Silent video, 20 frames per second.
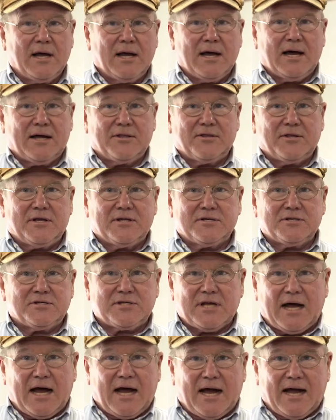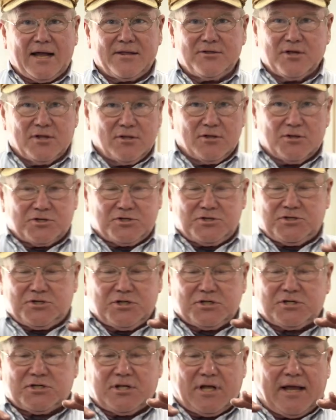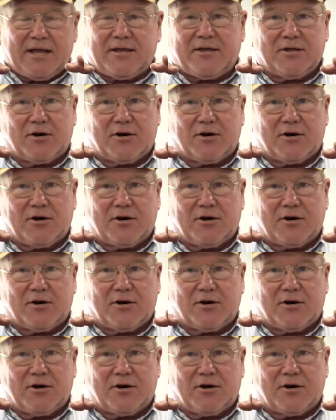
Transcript: on the inside that looks just like